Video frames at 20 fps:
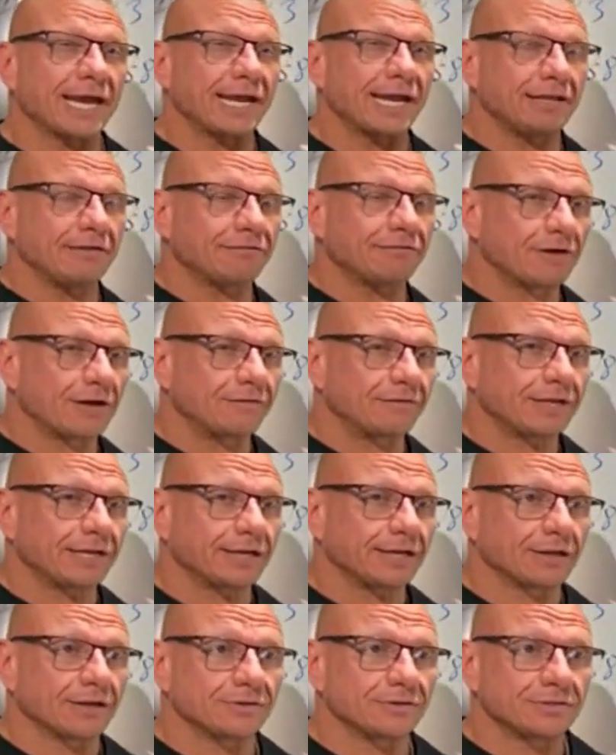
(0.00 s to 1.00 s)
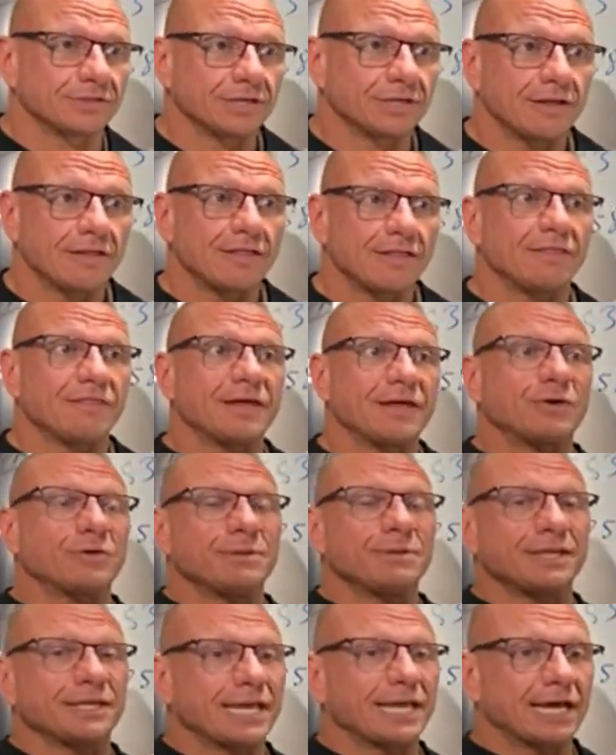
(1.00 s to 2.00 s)
85 kilos, that
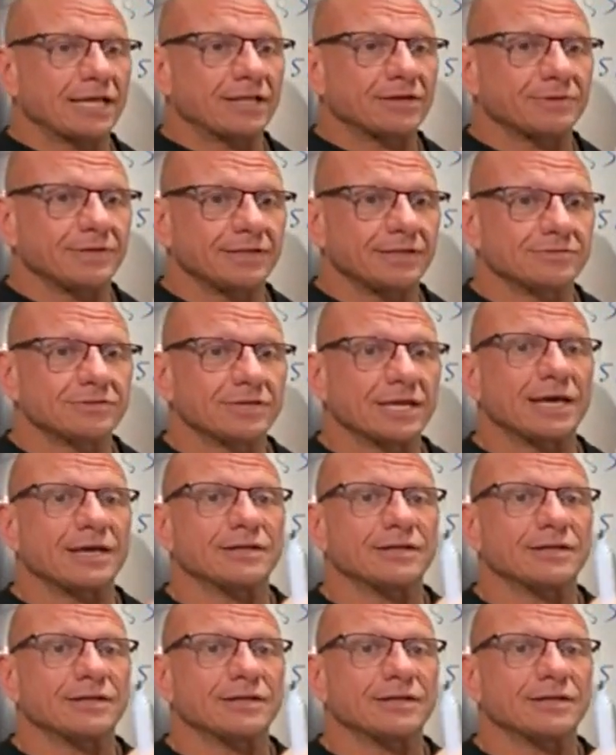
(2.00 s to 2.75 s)
would be the calories.